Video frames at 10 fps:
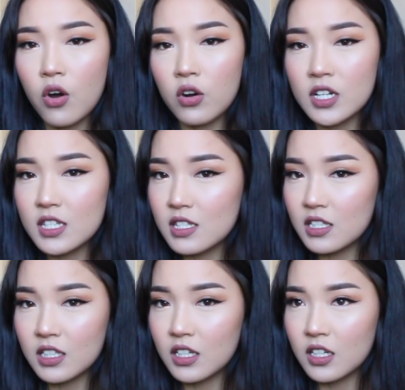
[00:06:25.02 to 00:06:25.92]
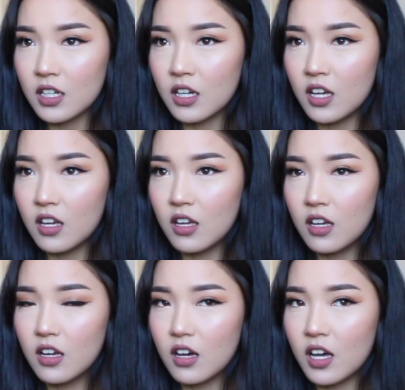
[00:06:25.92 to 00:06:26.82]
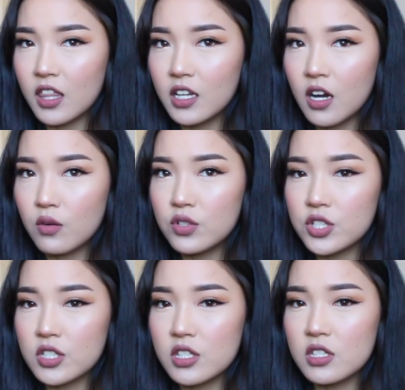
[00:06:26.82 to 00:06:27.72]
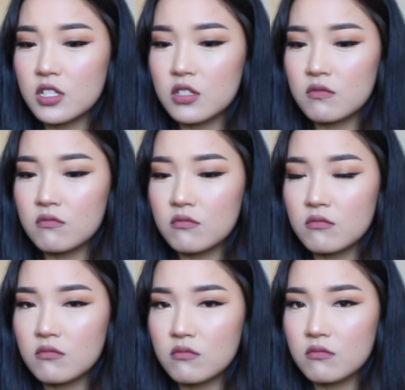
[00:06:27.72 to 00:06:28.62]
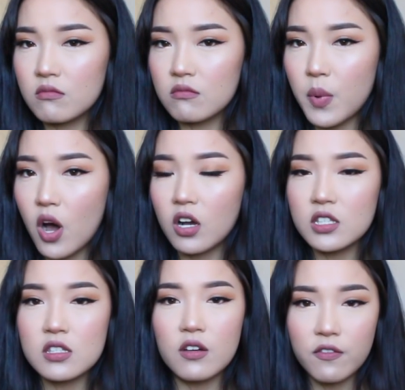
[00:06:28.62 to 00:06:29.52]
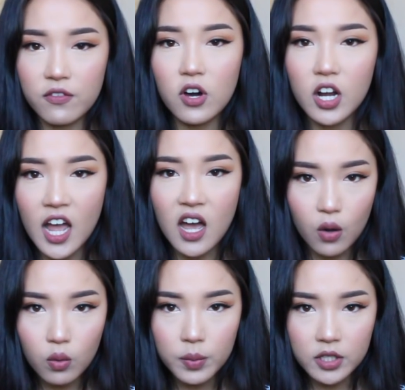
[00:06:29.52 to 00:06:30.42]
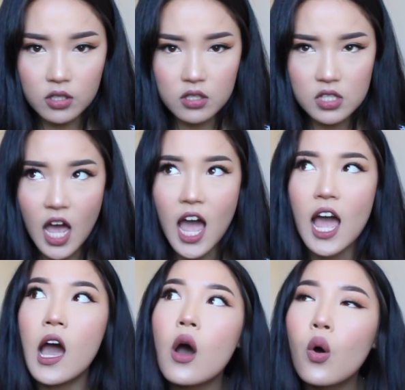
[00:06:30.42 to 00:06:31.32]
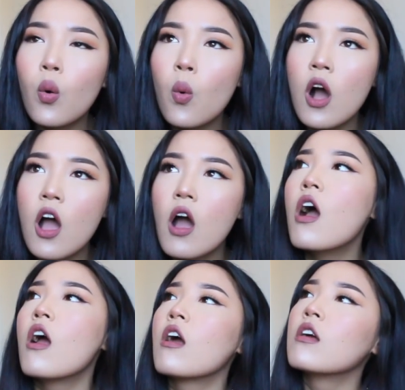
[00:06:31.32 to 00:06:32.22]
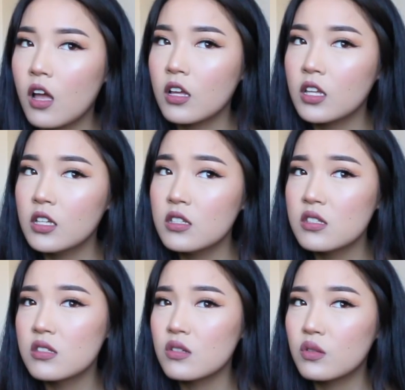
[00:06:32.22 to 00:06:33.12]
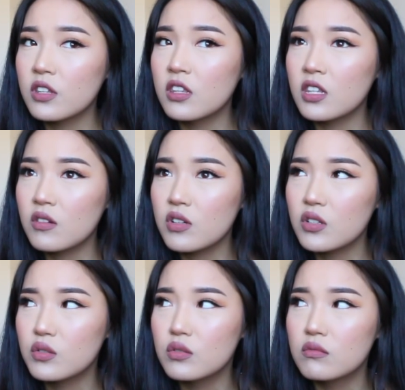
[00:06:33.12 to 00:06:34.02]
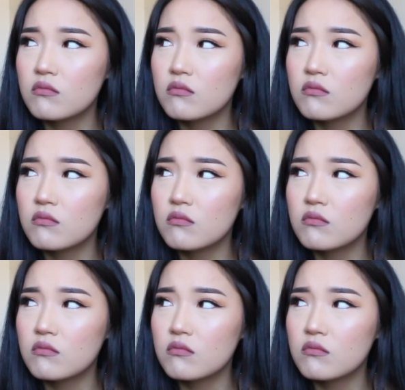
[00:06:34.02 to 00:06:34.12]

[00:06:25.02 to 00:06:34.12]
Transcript: honestly, I think I would just pass the fuck out because how he's so ethereal.